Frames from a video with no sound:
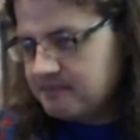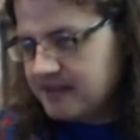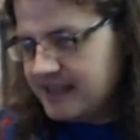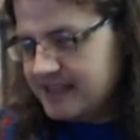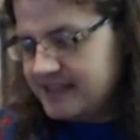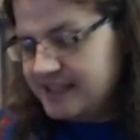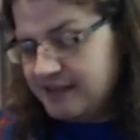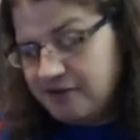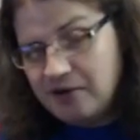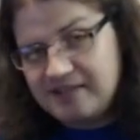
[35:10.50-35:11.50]

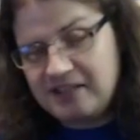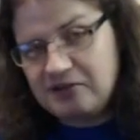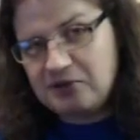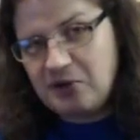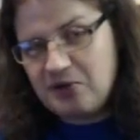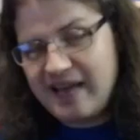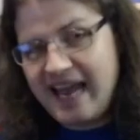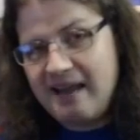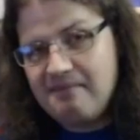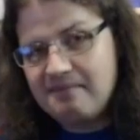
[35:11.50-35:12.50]
difficult to control
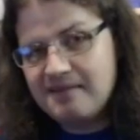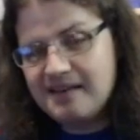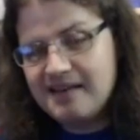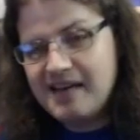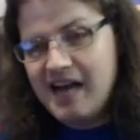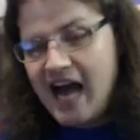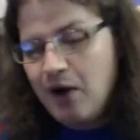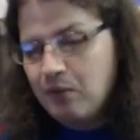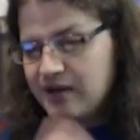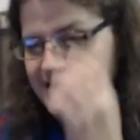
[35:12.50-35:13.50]
game. I would
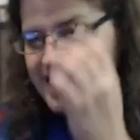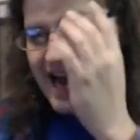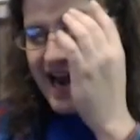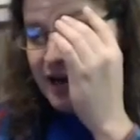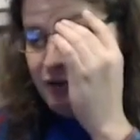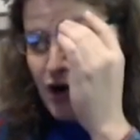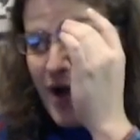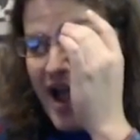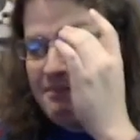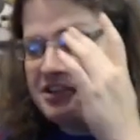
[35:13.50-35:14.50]
not. I don't know how
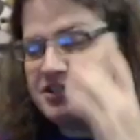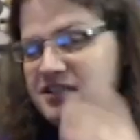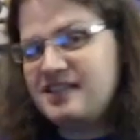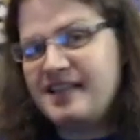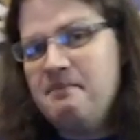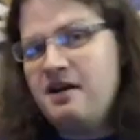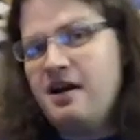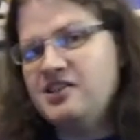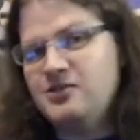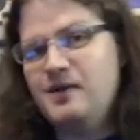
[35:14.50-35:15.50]
much this game
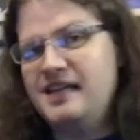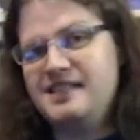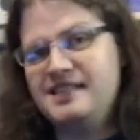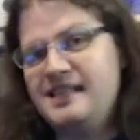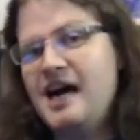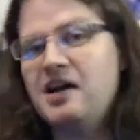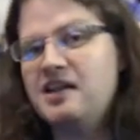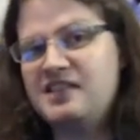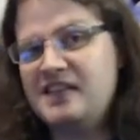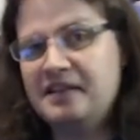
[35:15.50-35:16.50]
cost when it's not on
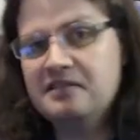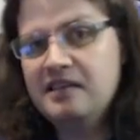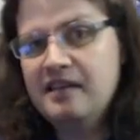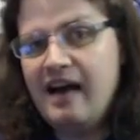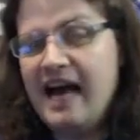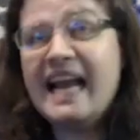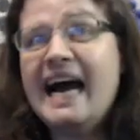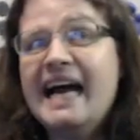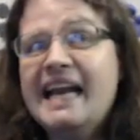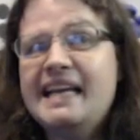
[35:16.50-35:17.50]
sale. I got
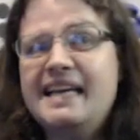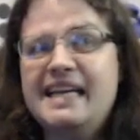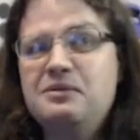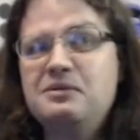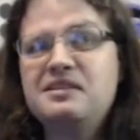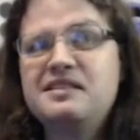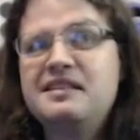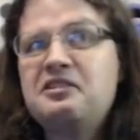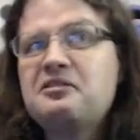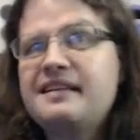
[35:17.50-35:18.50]
it, and it was literally
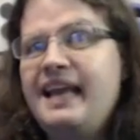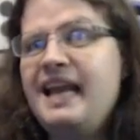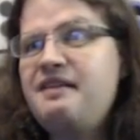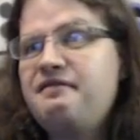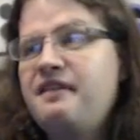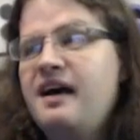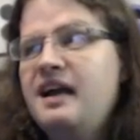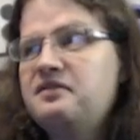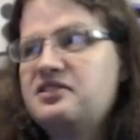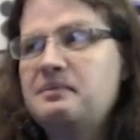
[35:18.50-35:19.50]
like eighty five or
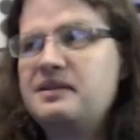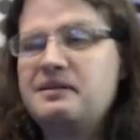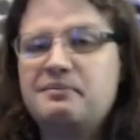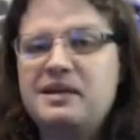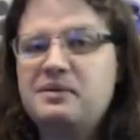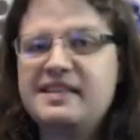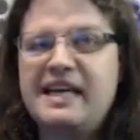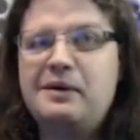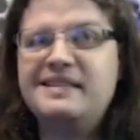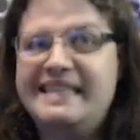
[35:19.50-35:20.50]
something. It was it
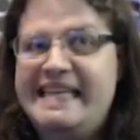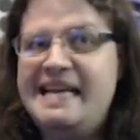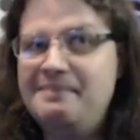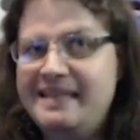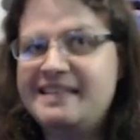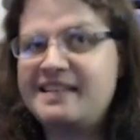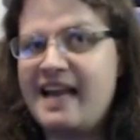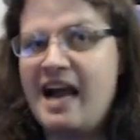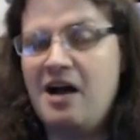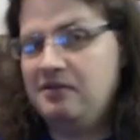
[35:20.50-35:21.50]
was deep
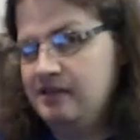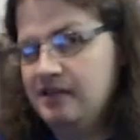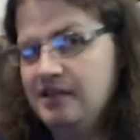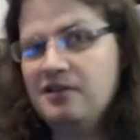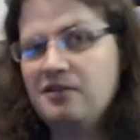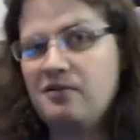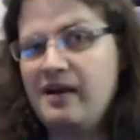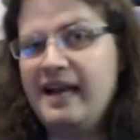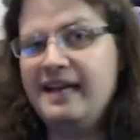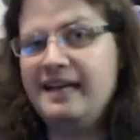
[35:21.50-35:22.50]
discount right?
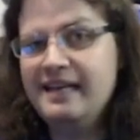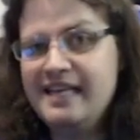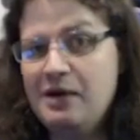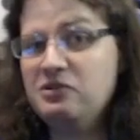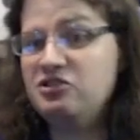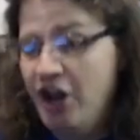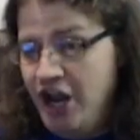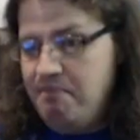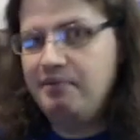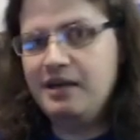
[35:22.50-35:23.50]
It was deep.
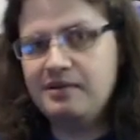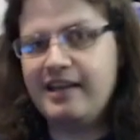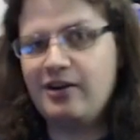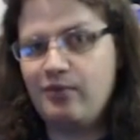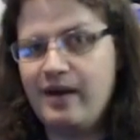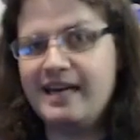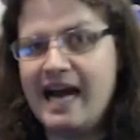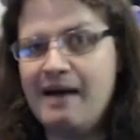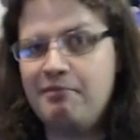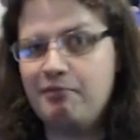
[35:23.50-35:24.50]
It was like red
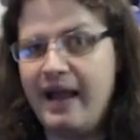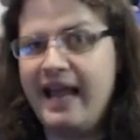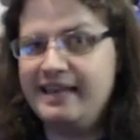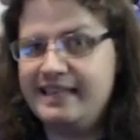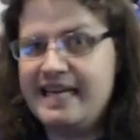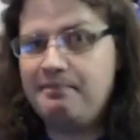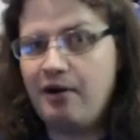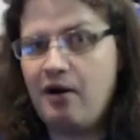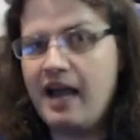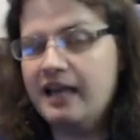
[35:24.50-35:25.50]
copper pan deep, all
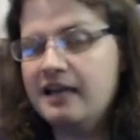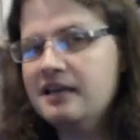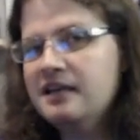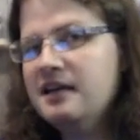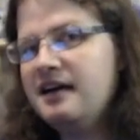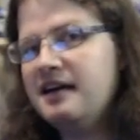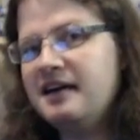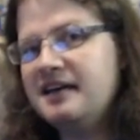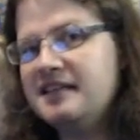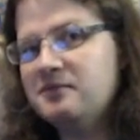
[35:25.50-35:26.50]
right?
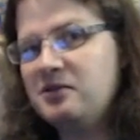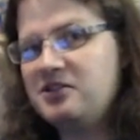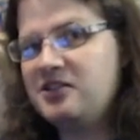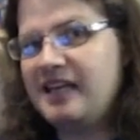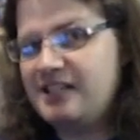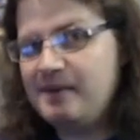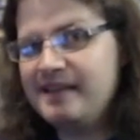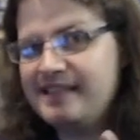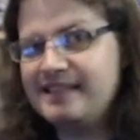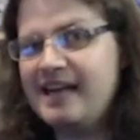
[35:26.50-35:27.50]
Uh, which I spent a
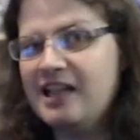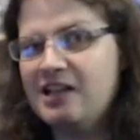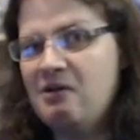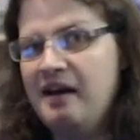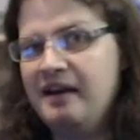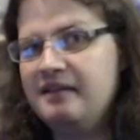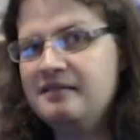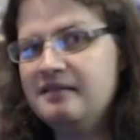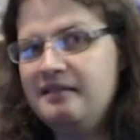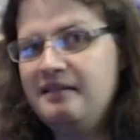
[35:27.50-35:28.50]
dollar on it.
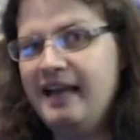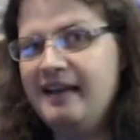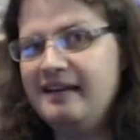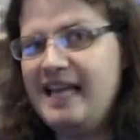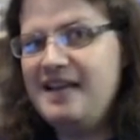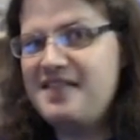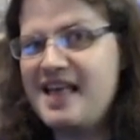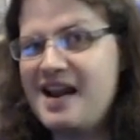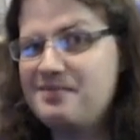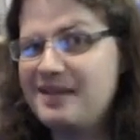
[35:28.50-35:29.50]
And even then,
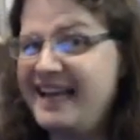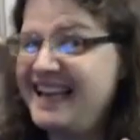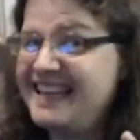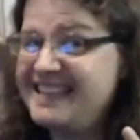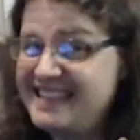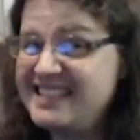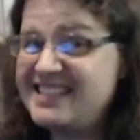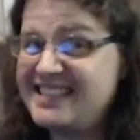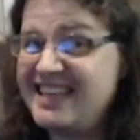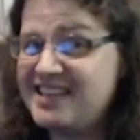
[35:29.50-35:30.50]
I'm like, this
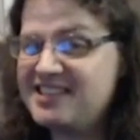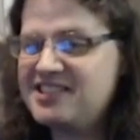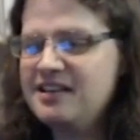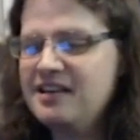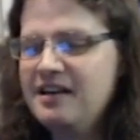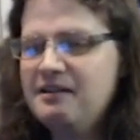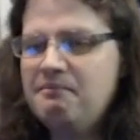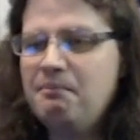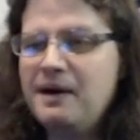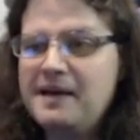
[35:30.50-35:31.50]
sucks.
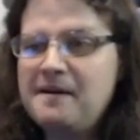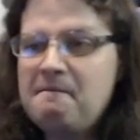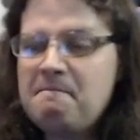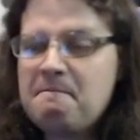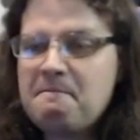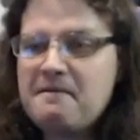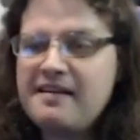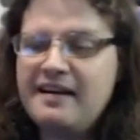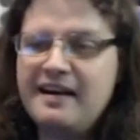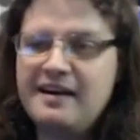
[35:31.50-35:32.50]
But,
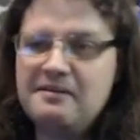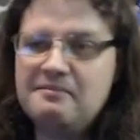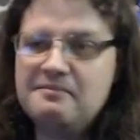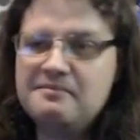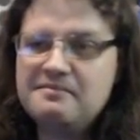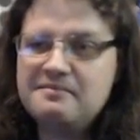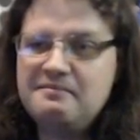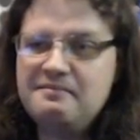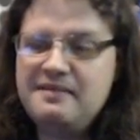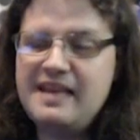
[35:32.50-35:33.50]
um,
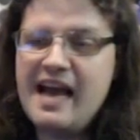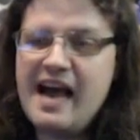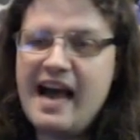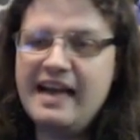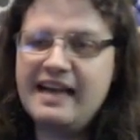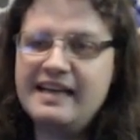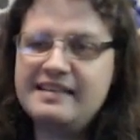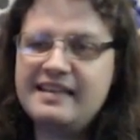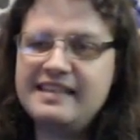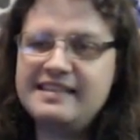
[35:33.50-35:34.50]
yeah, I,
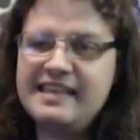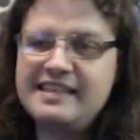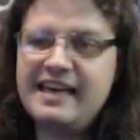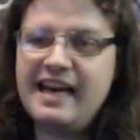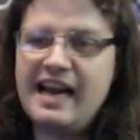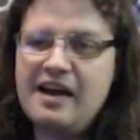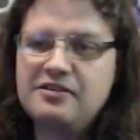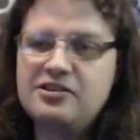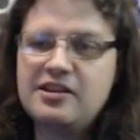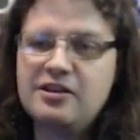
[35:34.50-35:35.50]
I, I tested it out
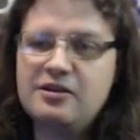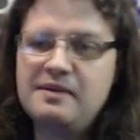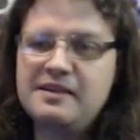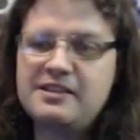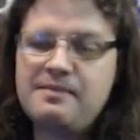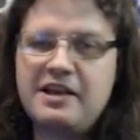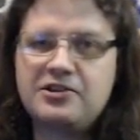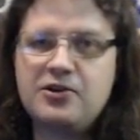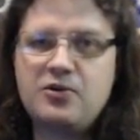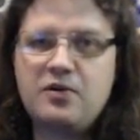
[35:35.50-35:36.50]
just a little bit to make sure
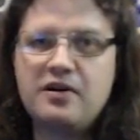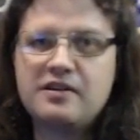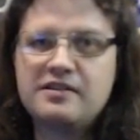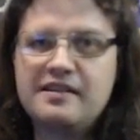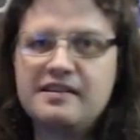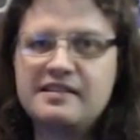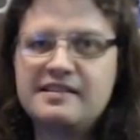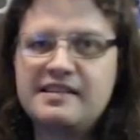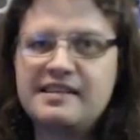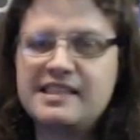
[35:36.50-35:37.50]
it worked on the
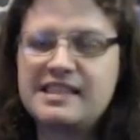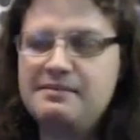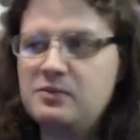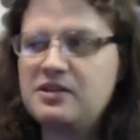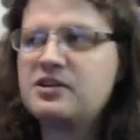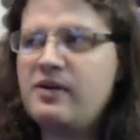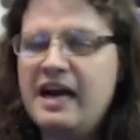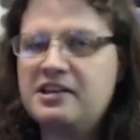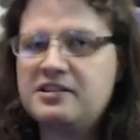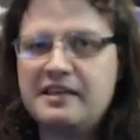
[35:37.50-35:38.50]
system and wouldn't
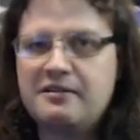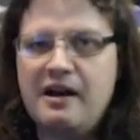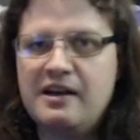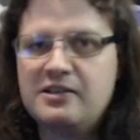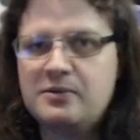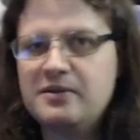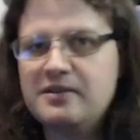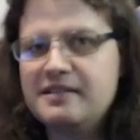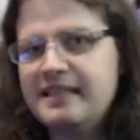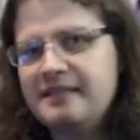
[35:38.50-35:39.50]
crash like Crocs World
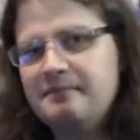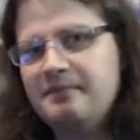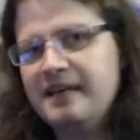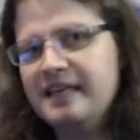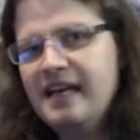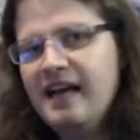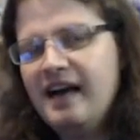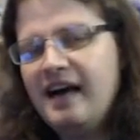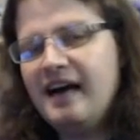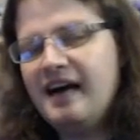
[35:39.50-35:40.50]
did. But
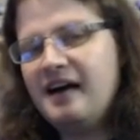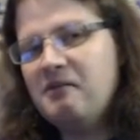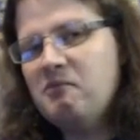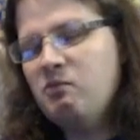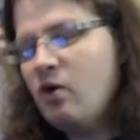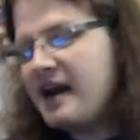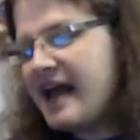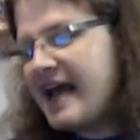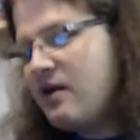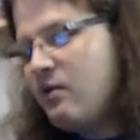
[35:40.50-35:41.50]
uh, would I
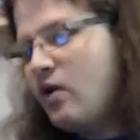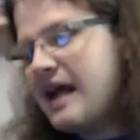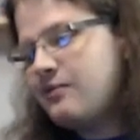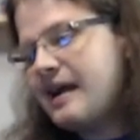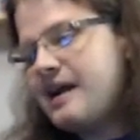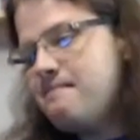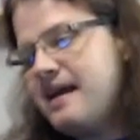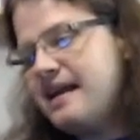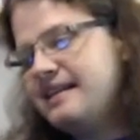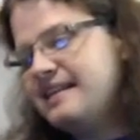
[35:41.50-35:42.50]
would I
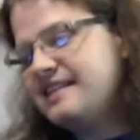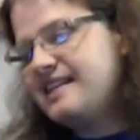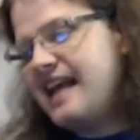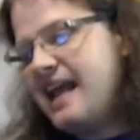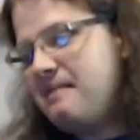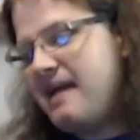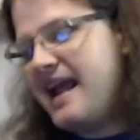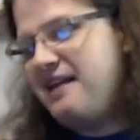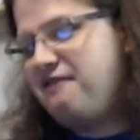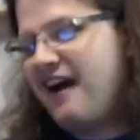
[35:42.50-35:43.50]
recommend this game?
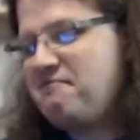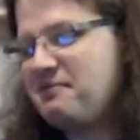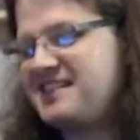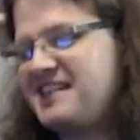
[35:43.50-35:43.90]
85%